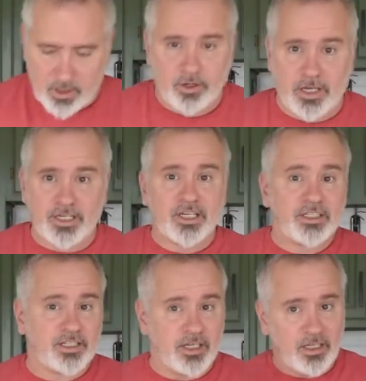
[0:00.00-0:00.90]
So as you can
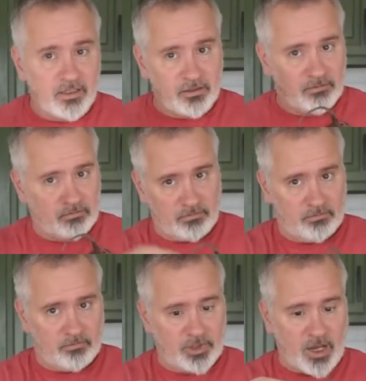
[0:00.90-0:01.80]
see,
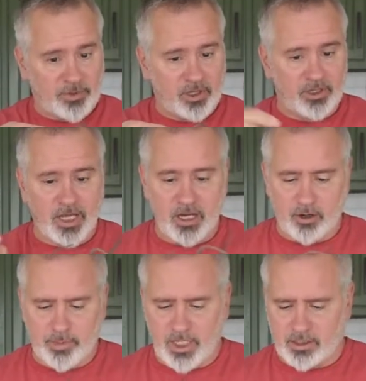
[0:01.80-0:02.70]
topic of the day are
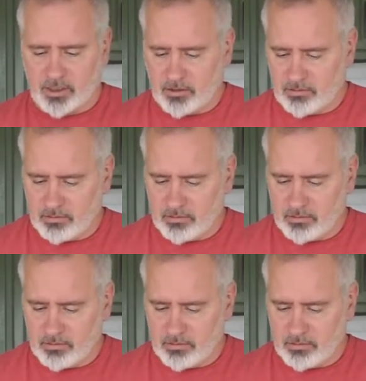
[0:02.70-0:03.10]
beets.